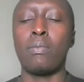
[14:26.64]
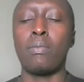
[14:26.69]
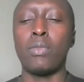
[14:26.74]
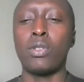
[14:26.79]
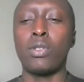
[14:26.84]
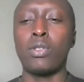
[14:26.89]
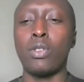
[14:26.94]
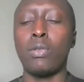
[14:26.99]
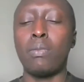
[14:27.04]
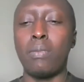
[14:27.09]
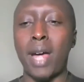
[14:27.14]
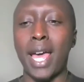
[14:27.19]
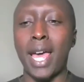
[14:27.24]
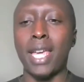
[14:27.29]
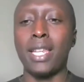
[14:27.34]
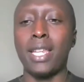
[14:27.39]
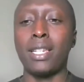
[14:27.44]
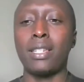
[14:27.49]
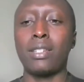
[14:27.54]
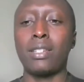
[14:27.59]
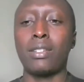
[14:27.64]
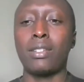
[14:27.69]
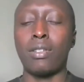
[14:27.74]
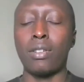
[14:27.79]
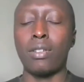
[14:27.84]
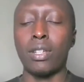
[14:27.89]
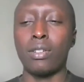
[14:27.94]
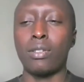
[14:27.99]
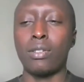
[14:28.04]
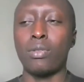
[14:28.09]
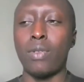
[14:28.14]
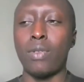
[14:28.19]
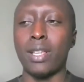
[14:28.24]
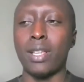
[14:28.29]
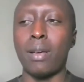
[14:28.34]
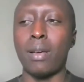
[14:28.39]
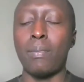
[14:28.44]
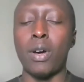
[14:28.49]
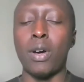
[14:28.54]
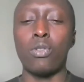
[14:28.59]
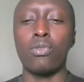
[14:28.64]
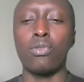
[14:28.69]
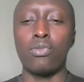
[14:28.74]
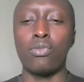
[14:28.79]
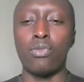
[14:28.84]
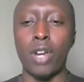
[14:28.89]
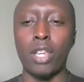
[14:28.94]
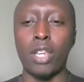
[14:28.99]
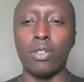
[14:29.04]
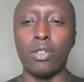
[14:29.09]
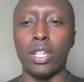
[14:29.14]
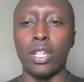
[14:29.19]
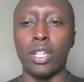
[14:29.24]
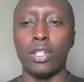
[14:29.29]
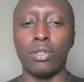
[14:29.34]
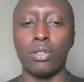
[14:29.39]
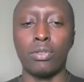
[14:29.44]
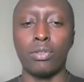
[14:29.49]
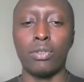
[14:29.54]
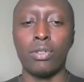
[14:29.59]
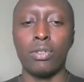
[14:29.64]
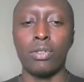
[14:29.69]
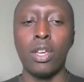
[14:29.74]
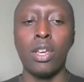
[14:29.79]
Do you mind talking to us about regulation